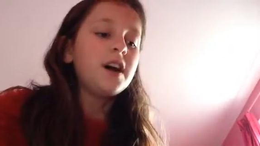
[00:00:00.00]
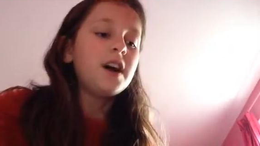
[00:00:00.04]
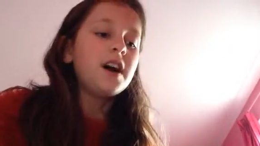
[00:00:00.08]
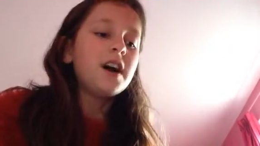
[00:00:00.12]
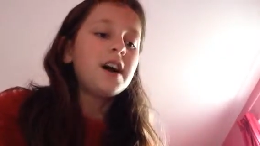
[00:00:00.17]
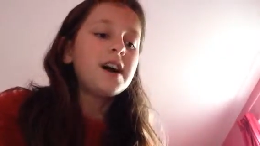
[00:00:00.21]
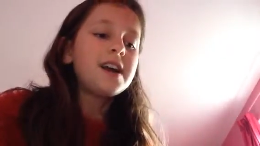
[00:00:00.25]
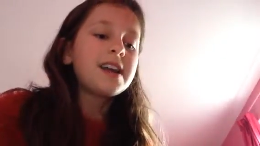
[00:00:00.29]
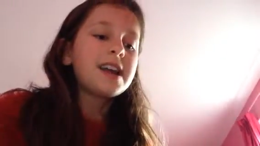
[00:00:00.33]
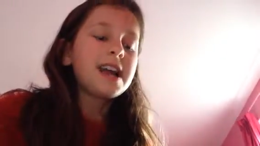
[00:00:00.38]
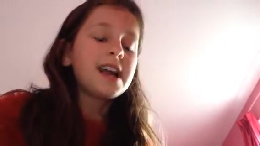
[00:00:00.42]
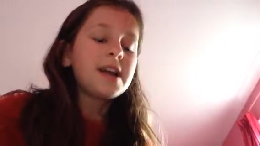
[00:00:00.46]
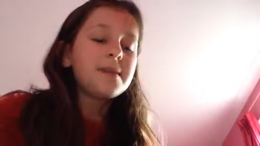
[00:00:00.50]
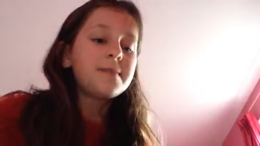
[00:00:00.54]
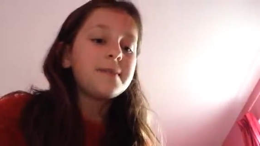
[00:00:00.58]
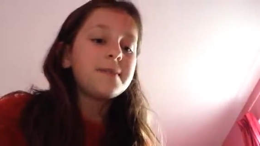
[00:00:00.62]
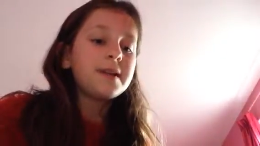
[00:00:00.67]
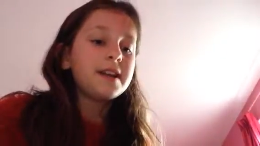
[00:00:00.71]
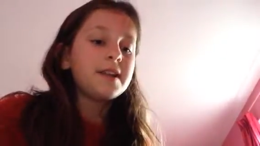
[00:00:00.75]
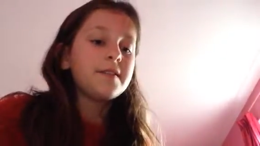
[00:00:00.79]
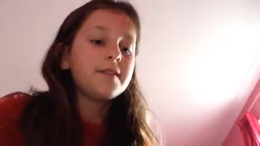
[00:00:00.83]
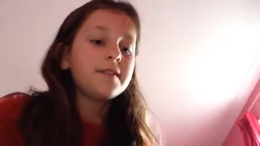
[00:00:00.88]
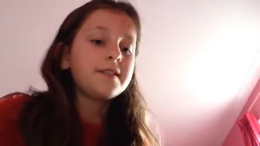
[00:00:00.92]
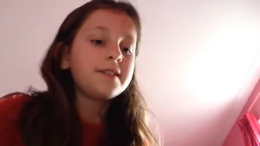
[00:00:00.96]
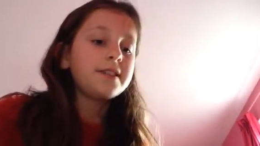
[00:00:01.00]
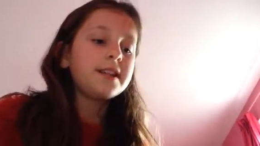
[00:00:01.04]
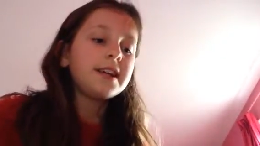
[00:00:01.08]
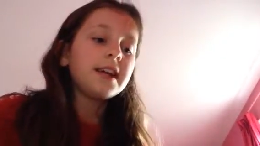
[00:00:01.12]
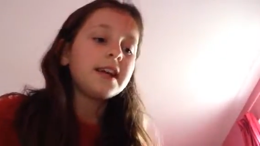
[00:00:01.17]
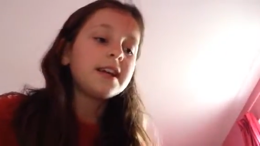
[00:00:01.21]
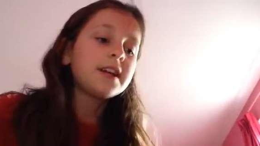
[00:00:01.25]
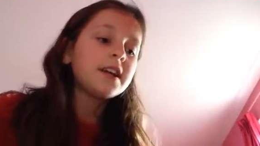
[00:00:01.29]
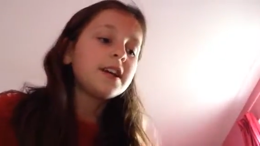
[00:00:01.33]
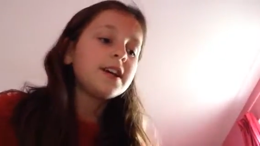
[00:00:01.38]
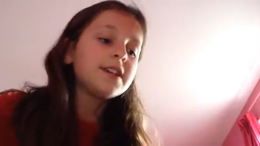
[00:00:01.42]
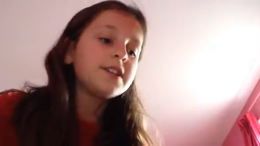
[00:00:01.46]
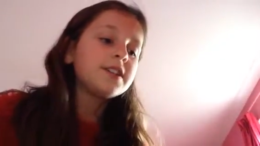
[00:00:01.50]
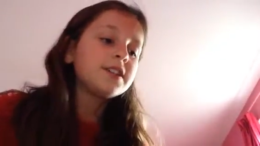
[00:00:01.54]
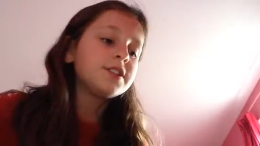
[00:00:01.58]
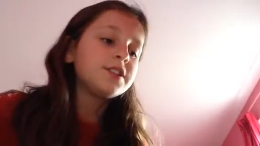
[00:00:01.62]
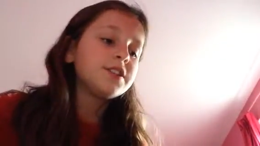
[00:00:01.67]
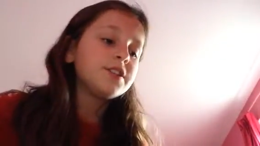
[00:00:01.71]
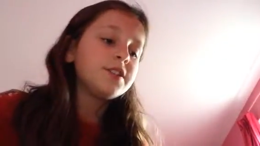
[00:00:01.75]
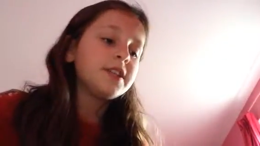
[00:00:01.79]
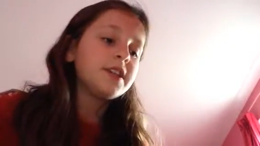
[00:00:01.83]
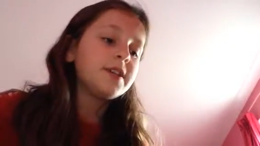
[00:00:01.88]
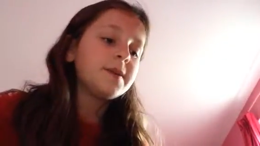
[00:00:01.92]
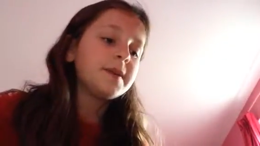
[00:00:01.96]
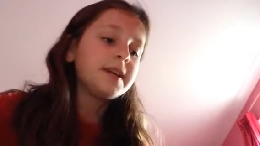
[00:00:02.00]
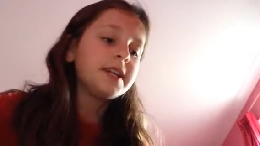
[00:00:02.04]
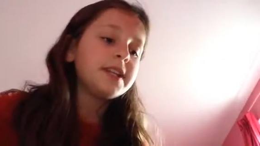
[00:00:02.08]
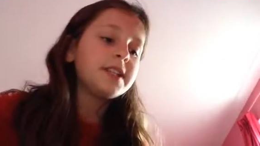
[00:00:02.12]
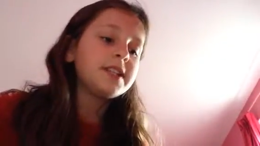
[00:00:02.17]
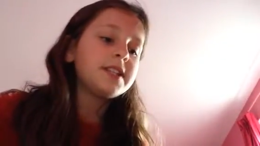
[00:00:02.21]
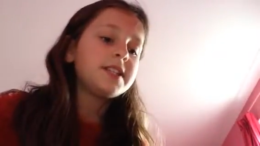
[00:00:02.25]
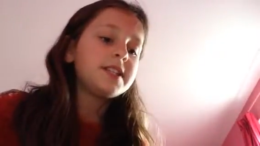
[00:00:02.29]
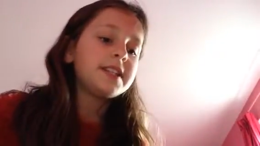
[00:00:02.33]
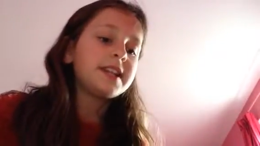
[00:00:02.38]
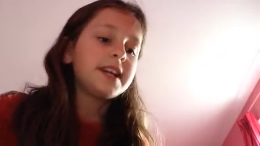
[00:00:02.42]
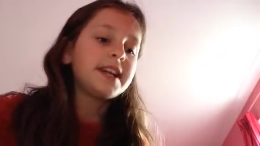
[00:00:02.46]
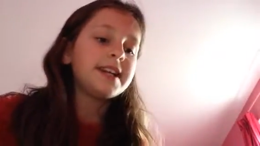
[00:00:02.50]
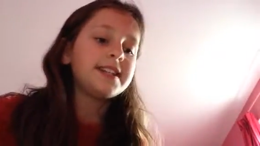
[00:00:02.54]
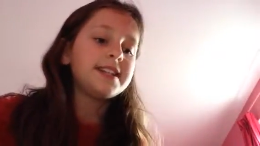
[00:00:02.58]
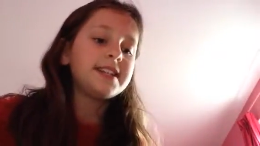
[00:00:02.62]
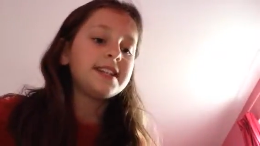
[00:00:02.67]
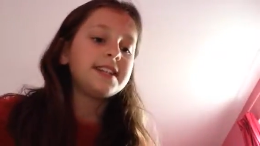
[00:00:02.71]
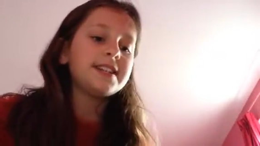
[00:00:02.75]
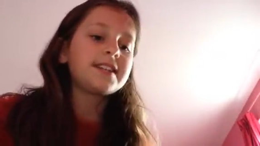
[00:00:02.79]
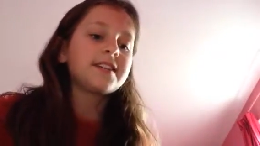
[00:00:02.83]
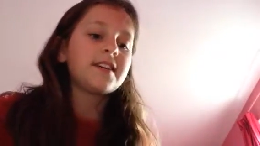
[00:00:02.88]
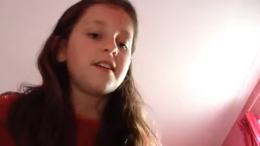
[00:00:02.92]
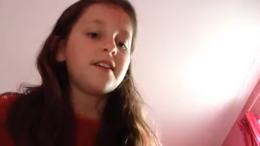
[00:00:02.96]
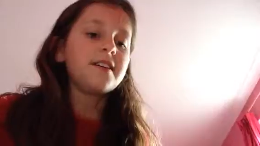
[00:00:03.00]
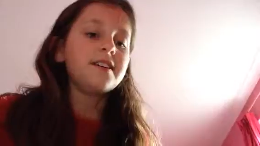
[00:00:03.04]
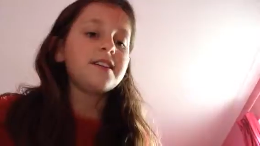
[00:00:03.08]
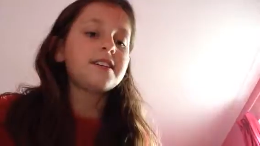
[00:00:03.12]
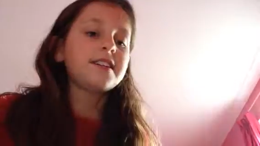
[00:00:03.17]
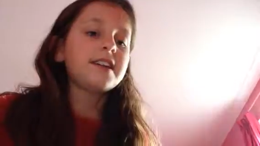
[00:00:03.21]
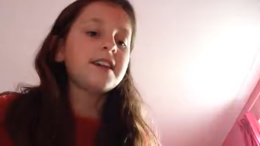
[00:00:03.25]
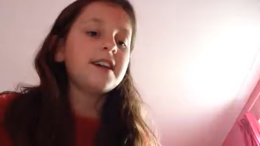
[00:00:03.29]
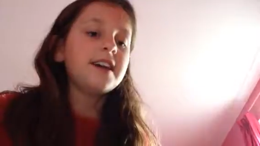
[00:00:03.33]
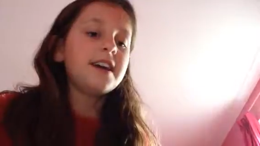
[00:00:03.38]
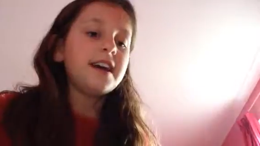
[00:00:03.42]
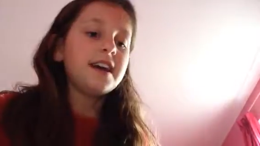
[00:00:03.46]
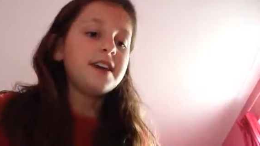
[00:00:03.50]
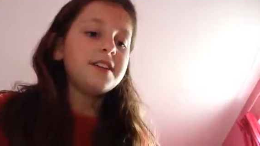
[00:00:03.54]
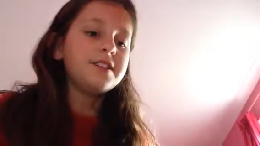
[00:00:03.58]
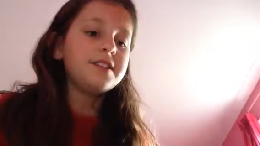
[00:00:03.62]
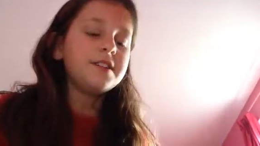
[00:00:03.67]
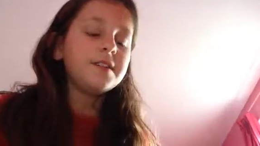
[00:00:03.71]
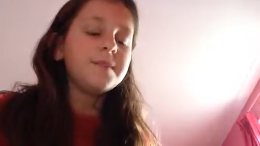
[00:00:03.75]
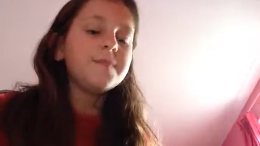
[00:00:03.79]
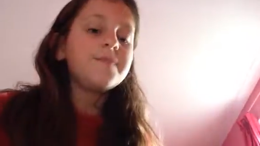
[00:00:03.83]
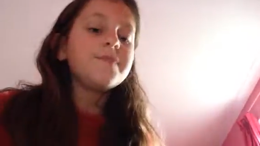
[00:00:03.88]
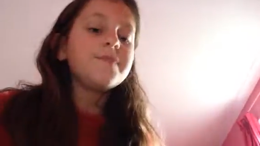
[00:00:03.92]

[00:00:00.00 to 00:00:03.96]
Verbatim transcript: Okay, be there in tick. So Johnny went to get his coat and,